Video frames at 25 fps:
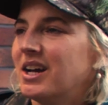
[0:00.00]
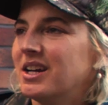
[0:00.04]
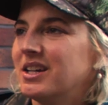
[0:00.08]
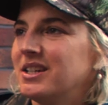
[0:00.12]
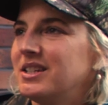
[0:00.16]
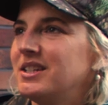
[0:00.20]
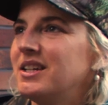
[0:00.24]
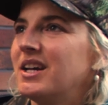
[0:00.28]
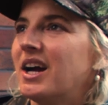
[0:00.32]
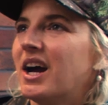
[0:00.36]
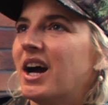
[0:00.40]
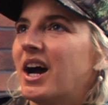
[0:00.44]

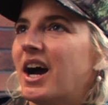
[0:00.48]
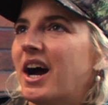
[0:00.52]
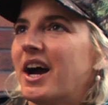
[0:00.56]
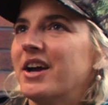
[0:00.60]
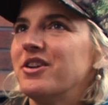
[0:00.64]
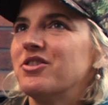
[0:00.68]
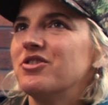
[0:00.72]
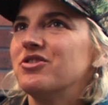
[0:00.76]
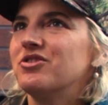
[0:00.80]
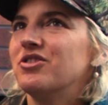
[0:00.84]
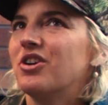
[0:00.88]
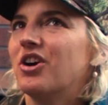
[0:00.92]
Yeah, I
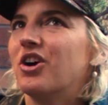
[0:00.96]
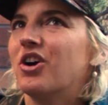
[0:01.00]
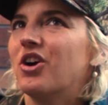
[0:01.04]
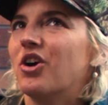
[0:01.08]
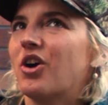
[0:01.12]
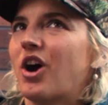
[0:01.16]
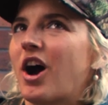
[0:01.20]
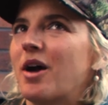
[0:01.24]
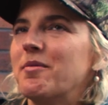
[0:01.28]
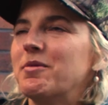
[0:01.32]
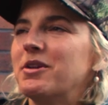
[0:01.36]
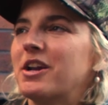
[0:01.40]
don't know.
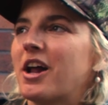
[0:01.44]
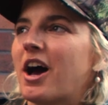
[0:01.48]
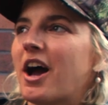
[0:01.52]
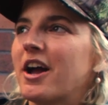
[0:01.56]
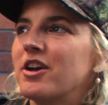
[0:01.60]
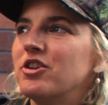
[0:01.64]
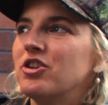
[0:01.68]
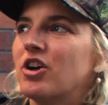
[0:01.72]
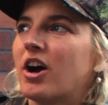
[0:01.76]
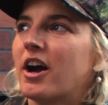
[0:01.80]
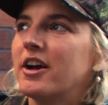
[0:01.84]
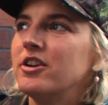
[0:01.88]
I mean,
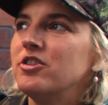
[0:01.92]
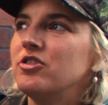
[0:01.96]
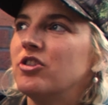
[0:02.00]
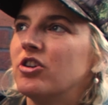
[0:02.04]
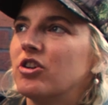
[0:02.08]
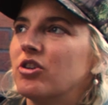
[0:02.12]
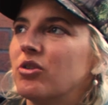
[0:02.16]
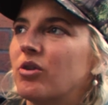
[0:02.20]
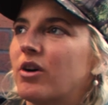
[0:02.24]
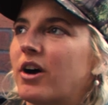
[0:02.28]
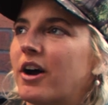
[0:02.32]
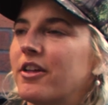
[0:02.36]
I
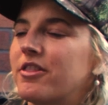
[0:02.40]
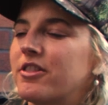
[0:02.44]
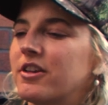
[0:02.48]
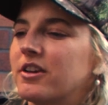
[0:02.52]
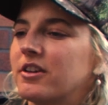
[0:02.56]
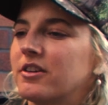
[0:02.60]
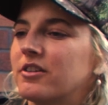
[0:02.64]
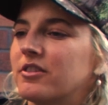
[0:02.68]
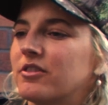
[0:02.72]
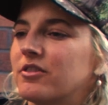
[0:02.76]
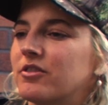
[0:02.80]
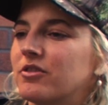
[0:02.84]
know, I
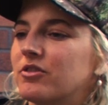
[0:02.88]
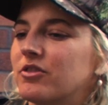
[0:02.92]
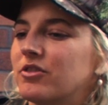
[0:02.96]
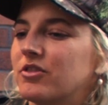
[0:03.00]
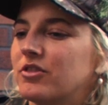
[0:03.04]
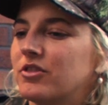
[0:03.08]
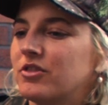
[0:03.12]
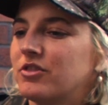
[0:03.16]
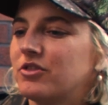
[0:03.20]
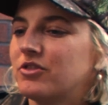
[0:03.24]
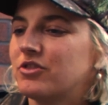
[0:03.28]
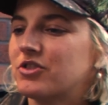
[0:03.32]
think
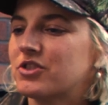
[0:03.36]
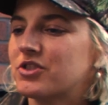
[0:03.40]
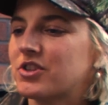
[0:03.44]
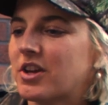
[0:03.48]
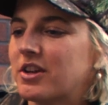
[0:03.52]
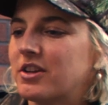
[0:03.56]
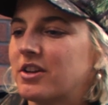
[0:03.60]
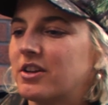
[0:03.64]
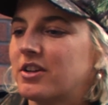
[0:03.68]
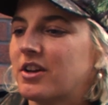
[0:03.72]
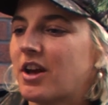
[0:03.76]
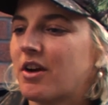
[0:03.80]
just
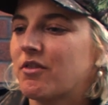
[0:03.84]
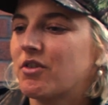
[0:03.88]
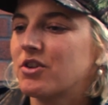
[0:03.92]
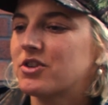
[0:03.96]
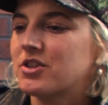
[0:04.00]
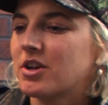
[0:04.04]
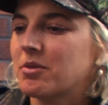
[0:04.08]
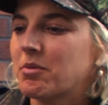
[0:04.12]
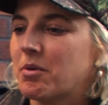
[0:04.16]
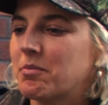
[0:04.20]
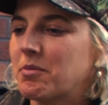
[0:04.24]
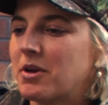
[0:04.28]
every
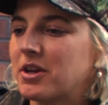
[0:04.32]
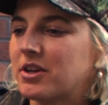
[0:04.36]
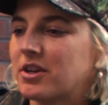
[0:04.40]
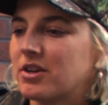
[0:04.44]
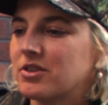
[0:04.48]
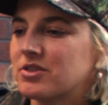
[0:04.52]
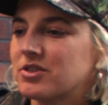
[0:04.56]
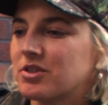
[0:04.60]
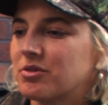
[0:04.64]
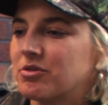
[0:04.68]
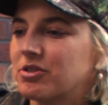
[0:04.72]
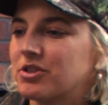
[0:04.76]
time I'm
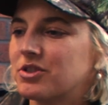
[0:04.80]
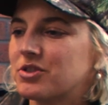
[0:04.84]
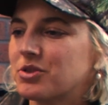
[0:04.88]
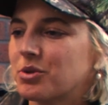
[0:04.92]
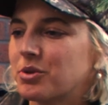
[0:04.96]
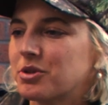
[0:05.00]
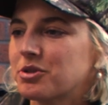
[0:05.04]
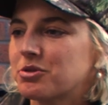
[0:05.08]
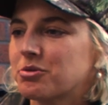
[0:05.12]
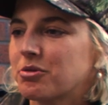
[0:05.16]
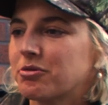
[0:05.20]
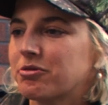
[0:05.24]
making something, it's
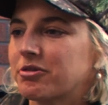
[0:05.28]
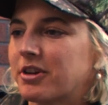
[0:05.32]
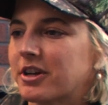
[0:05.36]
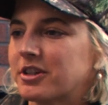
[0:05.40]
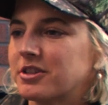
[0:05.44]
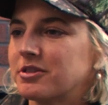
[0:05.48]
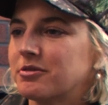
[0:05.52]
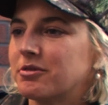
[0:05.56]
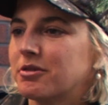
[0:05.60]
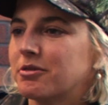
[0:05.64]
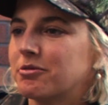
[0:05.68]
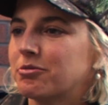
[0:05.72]
always
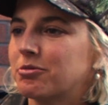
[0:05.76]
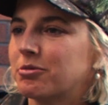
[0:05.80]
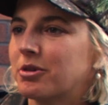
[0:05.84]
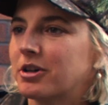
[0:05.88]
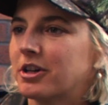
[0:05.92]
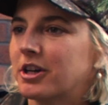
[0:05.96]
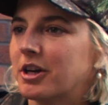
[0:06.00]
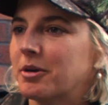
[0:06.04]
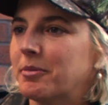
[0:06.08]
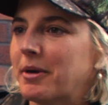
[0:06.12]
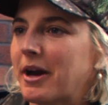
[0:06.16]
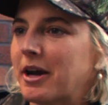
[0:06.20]
reflective of
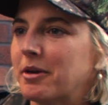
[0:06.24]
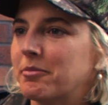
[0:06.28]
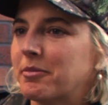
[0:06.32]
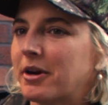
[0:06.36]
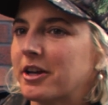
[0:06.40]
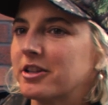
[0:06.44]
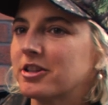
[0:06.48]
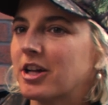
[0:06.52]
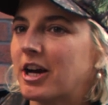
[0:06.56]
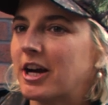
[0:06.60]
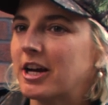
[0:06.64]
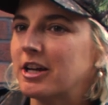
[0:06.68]
where I'm at in
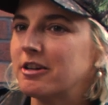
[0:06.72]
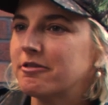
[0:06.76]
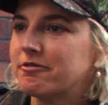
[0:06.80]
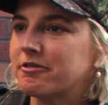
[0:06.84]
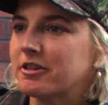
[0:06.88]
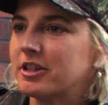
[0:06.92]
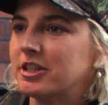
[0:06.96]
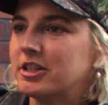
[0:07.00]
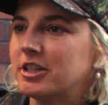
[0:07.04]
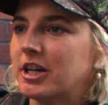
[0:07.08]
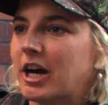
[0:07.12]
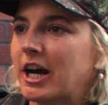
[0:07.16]
my life,
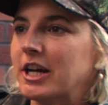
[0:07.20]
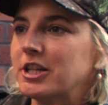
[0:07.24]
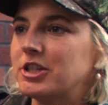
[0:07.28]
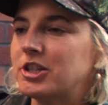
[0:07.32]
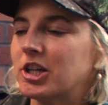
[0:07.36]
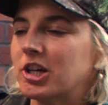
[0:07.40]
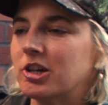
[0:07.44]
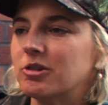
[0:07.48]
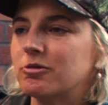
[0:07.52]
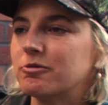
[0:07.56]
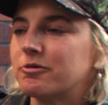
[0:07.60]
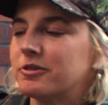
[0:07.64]
and I
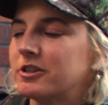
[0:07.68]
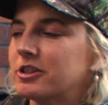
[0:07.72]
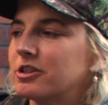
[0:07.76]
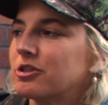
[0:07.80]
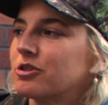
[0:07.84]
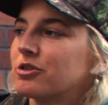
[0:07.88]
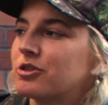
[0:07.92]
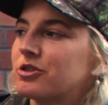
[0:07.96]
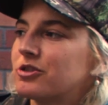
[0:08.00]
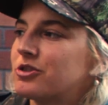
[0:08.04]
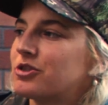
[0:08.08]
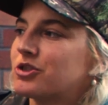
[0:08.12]
don't
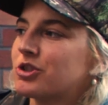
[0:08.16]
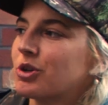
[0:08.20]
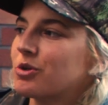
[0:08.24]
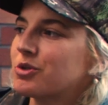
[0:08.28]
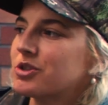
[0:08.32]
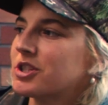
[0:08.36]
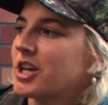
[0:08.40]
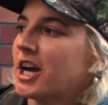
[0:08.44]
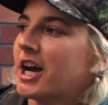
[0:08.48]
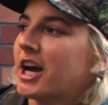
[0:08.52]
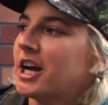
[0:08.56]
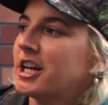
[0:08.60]
feel so
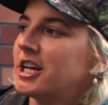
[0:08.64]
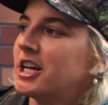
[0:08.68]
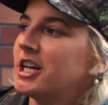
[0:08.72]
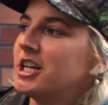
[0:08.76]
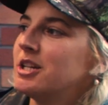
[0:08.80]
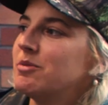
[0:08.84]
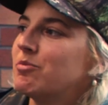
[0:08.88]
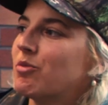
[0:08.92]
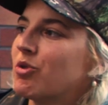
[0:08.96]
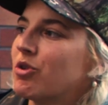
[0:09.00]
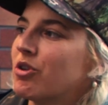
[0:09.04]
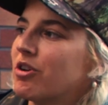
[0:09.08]
sad
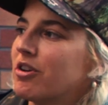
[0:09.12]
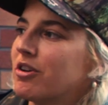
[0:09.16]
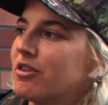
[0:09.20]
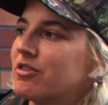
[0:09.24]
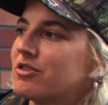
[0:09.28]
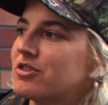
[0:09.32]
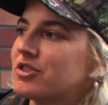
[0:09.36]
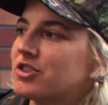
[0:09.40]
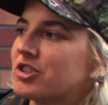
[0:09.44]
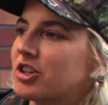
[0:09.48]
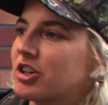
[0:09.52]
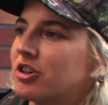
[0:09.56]

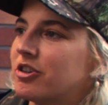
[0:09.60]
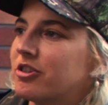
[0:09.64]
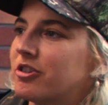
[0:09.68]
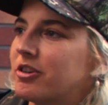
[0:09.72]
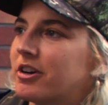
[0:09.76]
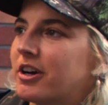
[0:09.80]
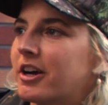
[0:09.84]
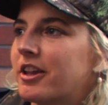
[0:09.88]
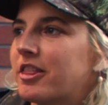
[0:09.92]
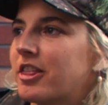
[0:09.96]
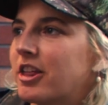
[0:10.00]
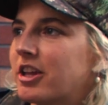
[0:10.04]
anymore.
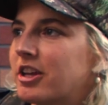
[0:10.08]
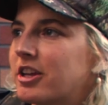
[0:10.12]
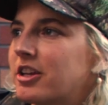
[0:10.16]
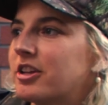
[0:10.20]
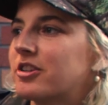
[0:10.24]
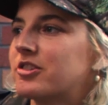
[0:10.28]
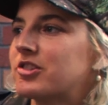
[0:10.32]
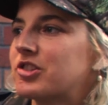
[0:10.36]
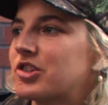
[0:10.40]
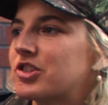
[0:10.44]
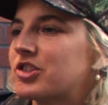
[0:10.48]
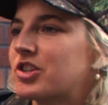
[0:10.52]
So I think
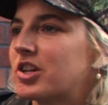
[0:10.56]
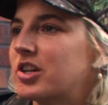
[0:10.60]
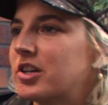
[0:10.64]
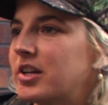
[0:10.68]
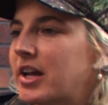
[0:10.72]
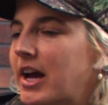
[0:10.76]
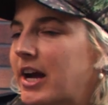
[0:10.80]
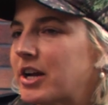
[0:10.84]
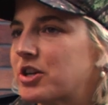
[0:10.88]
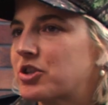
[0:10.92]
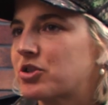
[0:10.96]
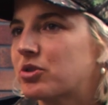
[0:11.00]
it's just a
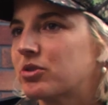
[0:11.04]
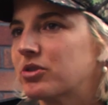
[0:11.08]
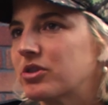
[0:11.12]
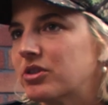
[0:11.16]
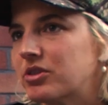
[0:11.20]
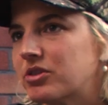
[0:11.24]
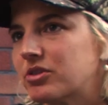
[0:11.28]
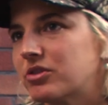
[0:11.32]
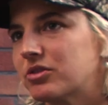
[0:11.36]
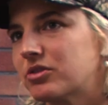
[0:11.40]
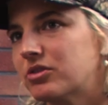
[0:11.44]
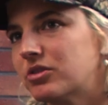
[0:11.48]

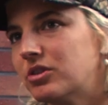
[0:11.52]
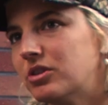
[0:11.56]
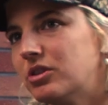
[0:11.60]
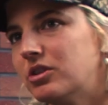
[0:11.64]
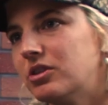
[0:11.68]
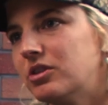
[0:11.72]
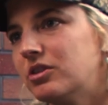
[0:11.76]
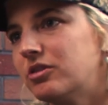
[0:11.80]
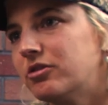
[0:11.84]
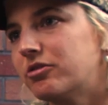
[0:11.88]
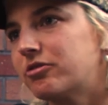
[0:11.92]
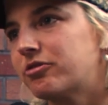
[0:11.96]
natural
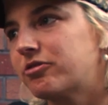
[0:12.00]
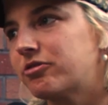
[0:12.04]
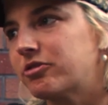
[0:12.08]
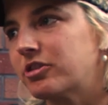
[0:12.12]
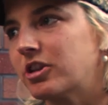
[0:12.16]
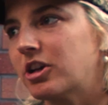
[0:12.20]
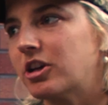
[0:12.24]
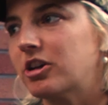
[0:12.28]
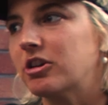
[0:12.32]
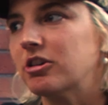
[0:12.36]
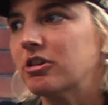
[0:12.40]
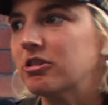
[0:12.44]

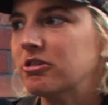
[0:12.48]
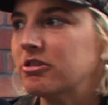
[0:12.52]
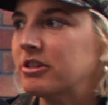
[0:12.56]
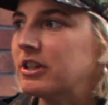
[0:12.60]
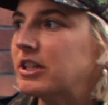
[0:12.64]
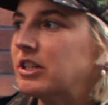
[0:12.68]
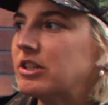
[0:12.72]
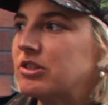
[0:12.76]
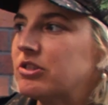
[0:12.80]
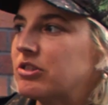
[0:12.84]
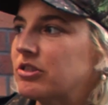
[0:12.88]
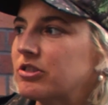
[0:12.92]
flow
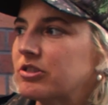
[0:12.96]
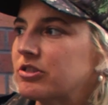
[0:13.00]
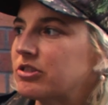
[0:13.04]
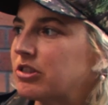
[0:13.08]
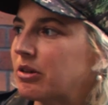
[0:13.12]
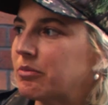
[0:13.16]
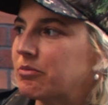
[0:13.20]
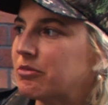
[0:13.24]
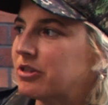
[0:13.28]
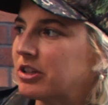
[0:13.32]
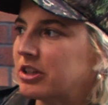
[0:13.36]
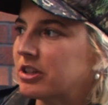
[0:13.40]
into
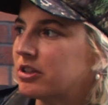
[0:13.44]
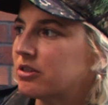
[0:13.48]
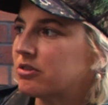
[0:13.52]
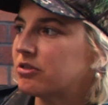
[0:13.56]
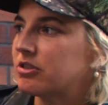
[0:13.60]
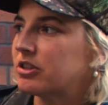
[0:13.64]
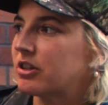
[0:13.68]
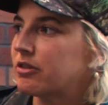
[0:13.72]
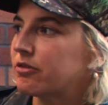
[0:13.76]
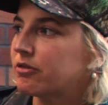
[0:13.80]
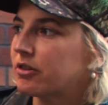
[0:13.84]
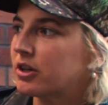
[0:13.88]
something
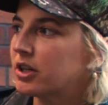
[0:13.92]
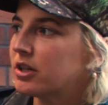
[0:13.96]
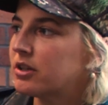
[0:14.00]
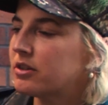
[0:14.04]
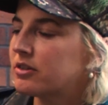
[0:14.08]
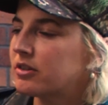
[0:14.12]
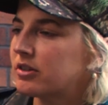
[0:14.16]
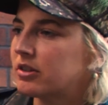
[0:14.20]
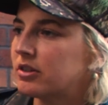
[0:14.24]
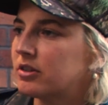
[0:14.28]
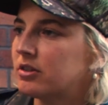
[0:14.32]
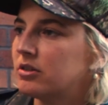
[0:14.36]

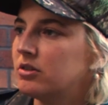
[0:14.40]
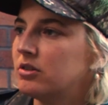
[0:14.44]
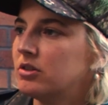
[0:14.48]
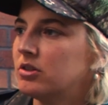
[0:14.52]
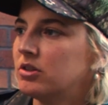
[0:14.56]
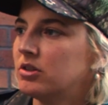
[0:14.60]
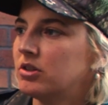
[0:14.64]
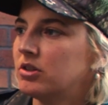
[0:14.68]
different, and